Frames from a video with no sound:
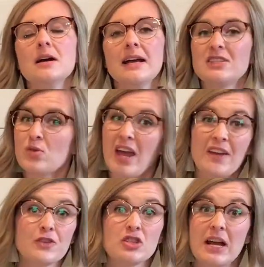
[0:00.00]
It's okay
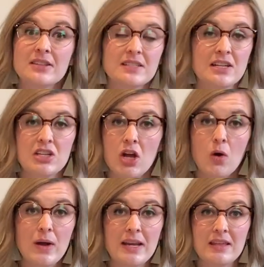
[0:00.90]
if your child doesn't
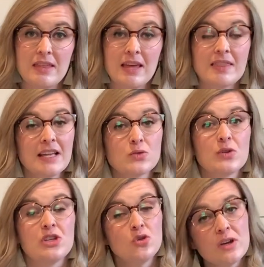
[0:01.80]
know anything. That's where
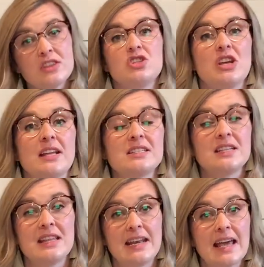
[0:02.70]
you get the chance to
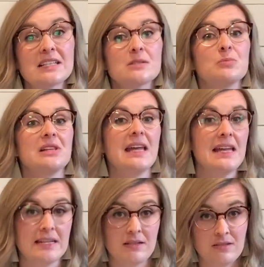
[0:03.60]
then
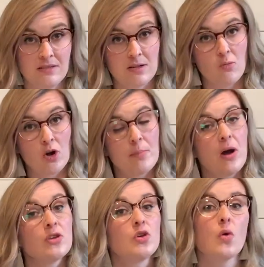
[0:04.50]
explain some more
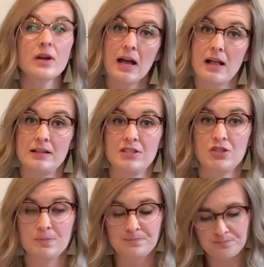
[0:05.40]
about your
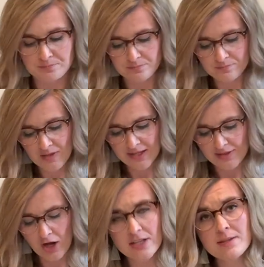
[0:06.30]
knowledge. The
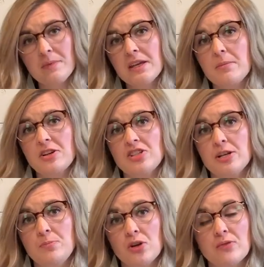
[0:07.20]
awesome thing about
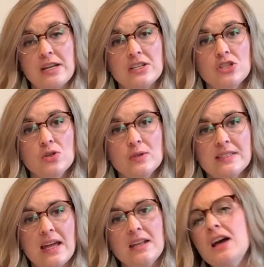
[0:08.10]
shared book reading too is
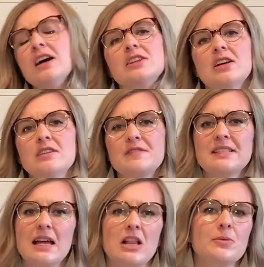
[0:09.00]
that none of
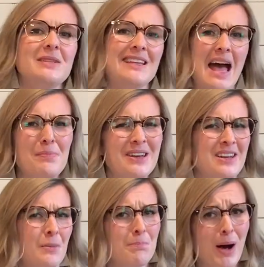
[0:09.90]
these elements happen in
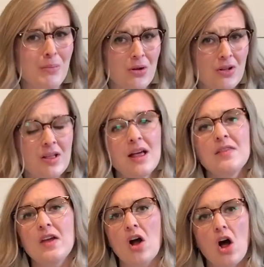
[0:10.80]
a bubble.
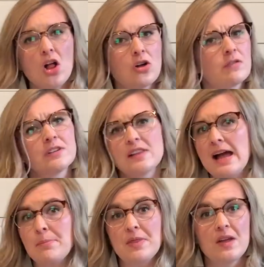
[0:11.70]
They all
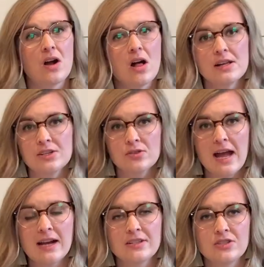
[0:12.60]
overlap and they all
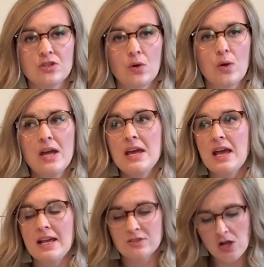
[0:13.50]
interact. And so
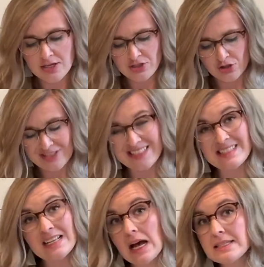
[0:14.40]
as long as you're
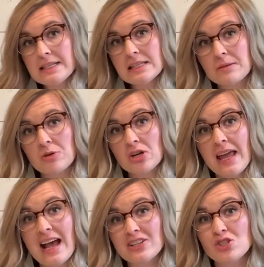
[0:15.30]
discussing the book
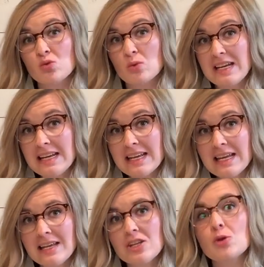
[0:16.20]
as you're reading
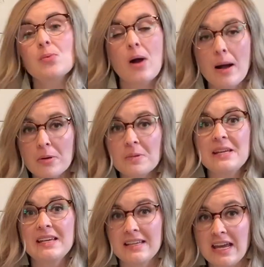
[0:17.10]
it, you're
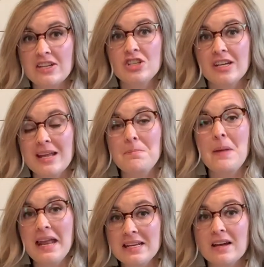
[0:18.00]
probably engaging in
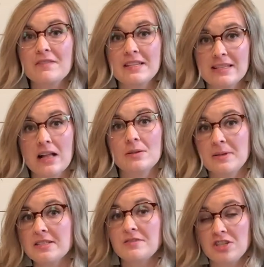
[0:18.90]
many of these
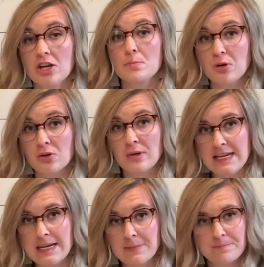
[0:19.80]
elements of shared book
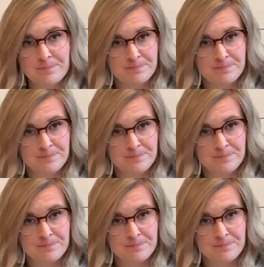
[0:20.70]
reading.